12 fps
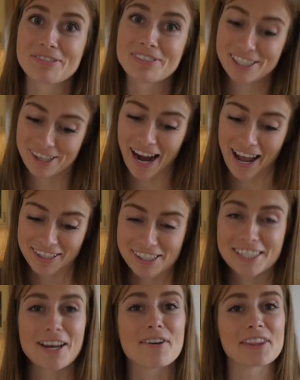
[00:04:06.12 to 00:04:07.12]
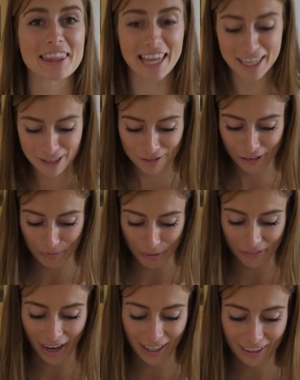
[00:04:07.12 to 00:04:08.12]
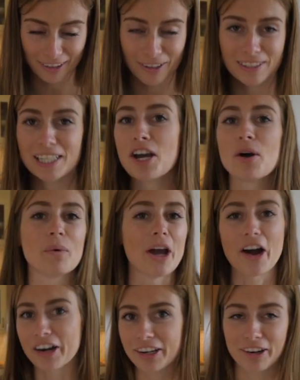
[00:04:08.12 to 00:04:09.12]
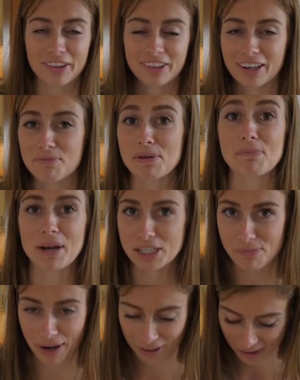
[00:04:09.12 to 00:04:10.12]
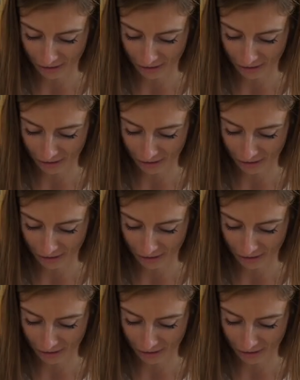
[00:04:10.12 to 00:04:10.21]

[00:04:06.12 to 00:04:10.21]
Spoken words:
from scratch. So thank you for providing those. We already know they're gonna be much better